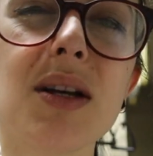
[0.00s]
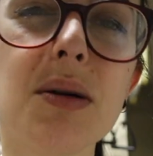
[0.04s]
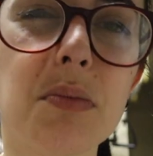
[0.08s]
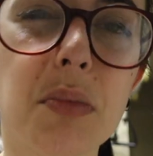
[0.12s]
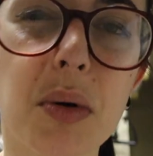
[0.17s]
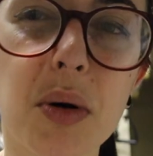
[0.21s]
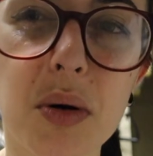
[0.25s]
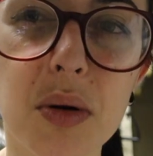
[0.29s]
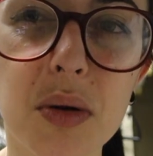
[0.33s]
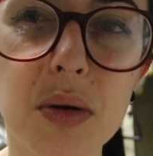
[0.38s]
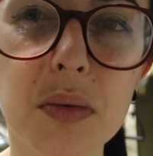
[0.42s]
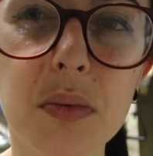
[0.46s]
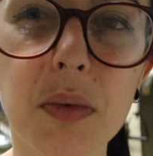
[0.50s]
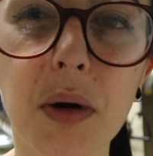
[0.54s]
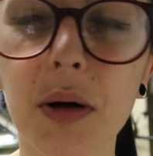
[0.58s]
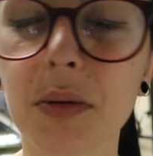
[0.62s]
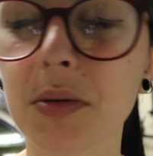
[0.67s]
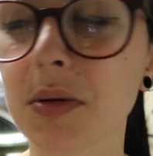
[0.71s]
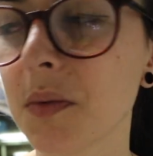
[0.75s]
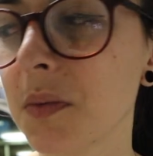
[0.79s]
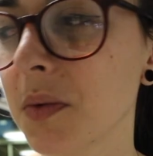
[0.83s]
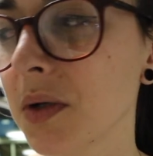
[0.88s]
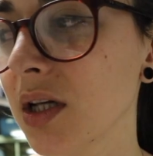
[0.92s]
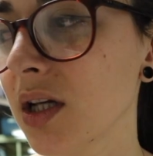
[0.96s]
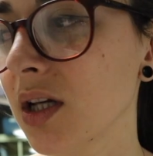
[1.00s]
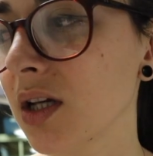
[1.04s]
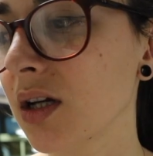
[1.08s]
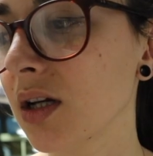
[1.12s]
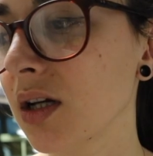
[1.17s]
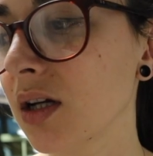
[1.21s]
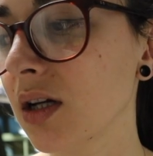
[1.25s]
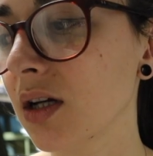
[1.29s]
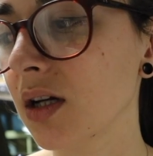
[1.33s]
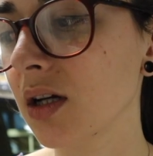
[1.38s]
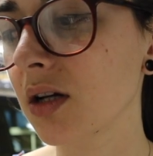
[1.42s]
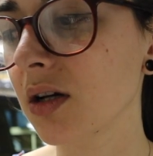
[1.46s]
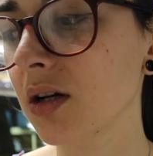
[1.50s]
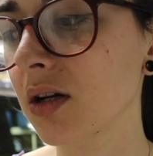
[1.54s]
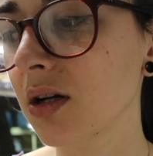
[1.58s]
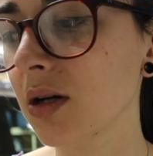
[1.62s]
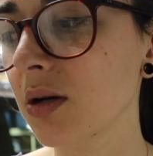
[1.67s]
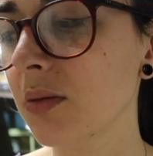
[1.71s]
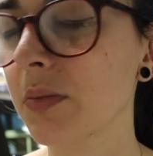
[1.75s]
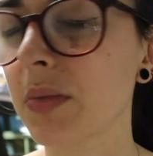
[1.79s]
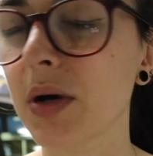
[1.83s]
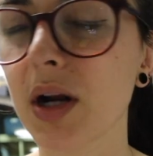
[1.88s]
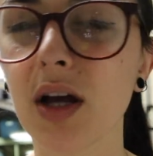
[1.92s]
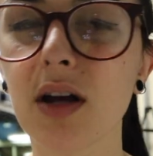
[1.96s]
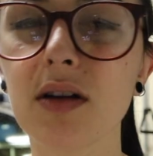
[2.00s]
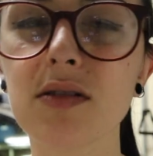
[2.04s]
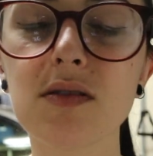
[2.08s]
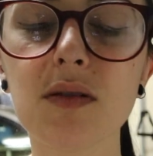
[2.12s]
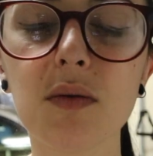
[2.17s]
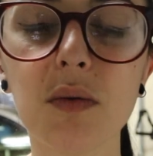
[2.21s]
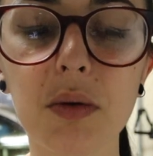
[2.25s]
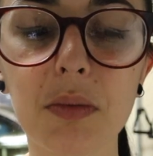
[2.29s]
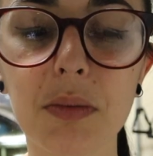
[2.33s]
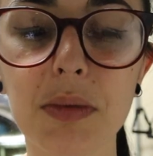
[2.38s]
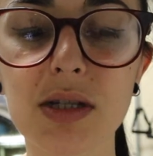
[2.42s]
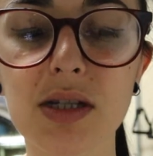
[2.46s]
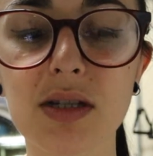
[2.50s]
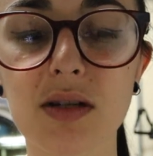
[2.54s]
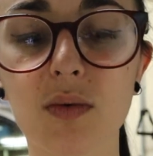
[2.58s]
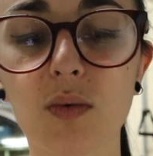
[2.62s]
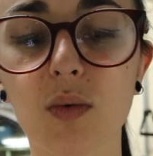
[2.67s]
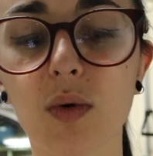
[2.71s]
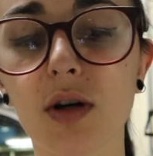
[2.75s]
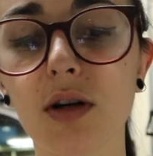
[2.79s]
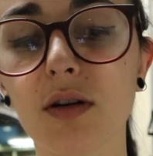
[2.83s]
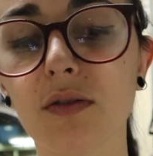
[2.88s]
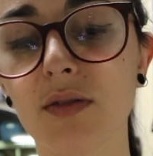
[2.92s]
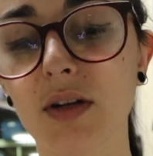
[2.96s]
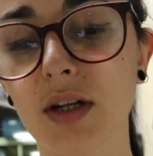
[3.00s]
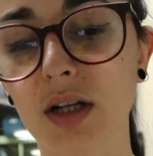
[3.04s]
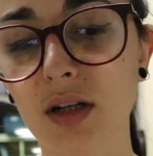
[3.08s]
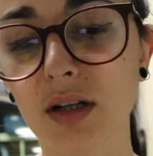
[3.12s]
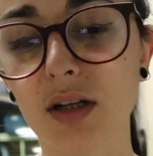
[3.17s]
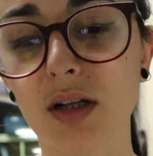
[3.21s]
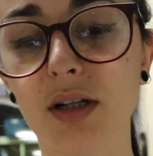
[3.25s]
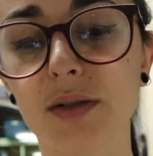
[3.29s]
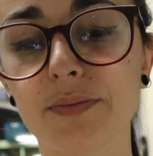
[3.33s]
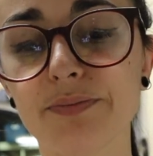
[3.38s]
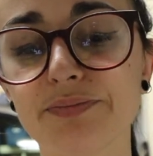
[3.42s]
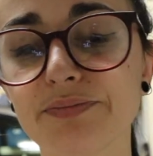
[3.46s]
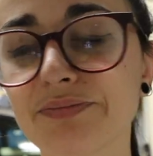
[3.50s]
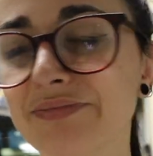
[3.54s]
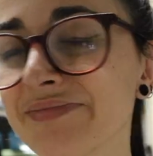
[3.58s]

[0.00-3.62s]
get both, probably. But I also want my Sun Warrior vanilla.